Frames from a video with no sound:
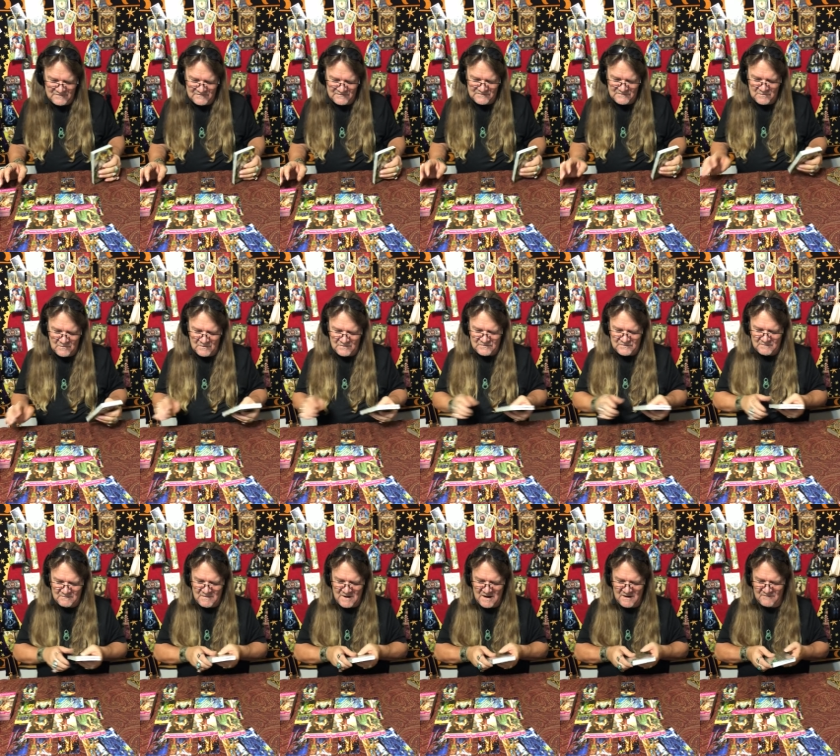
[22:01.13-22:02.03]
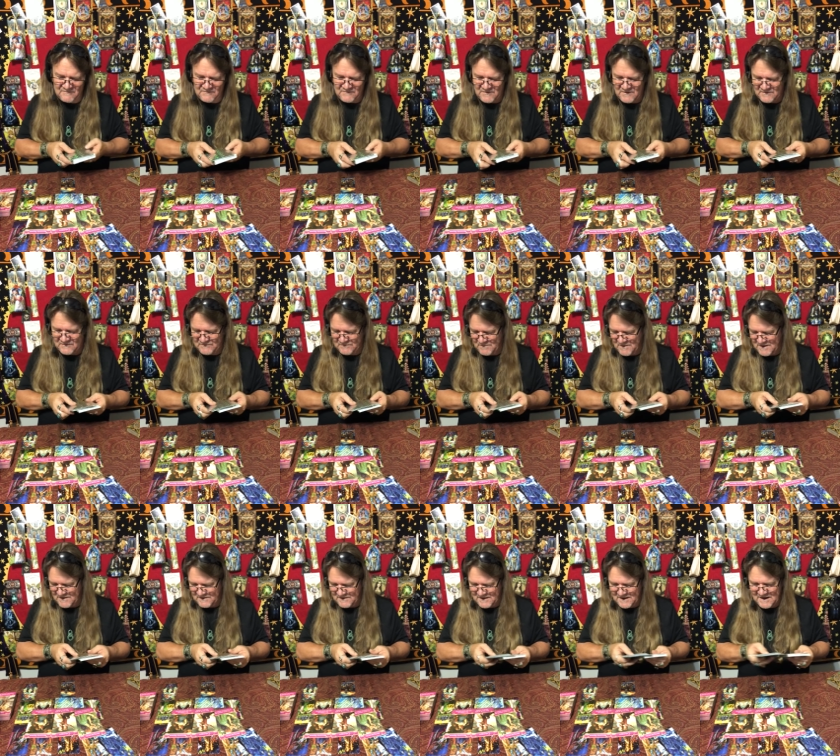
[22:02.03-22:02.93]
is going to manifest
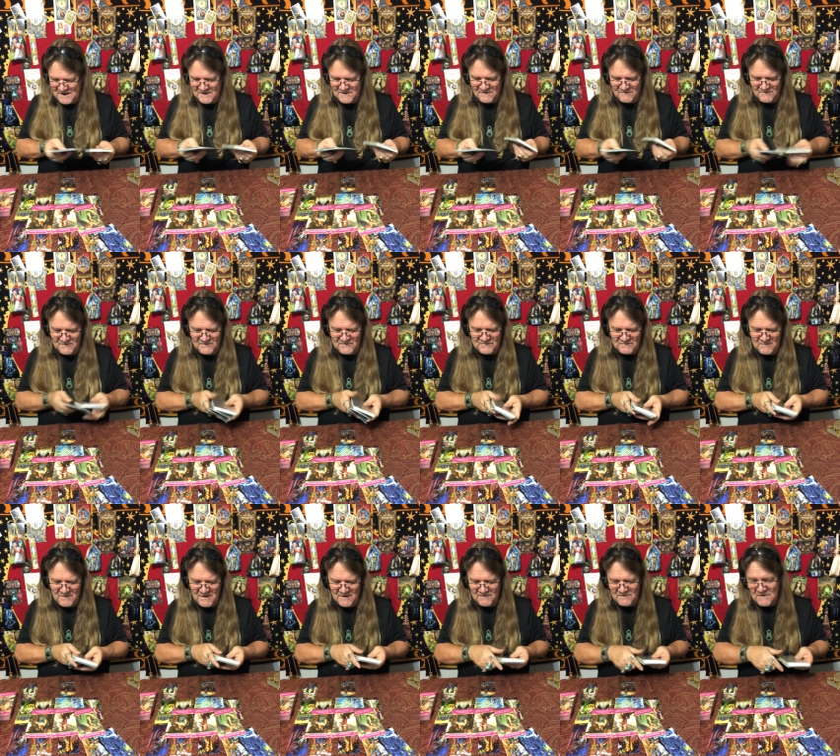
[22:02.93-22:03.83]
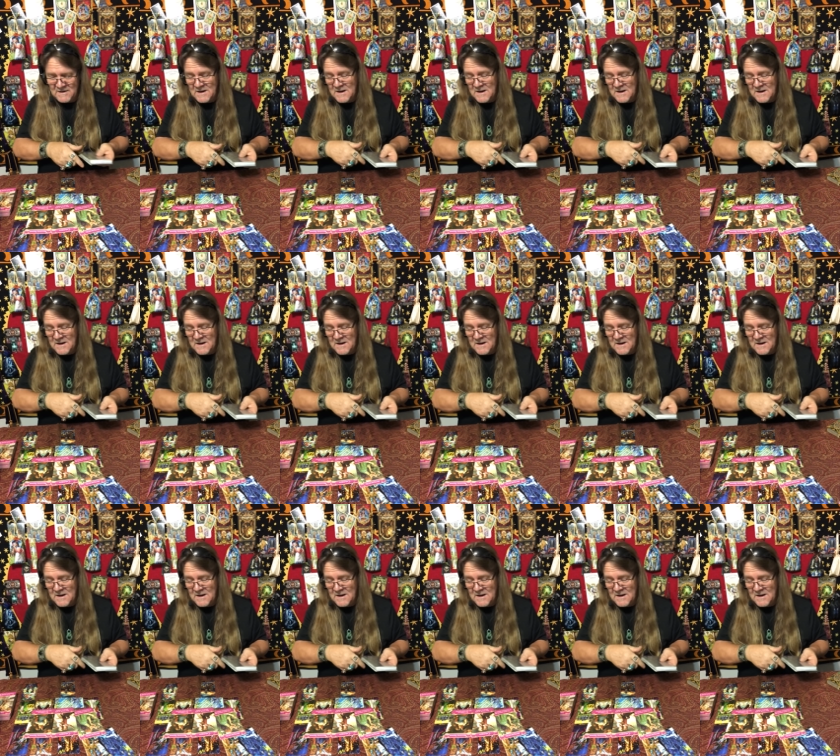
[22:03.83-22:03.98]
by the end of this month.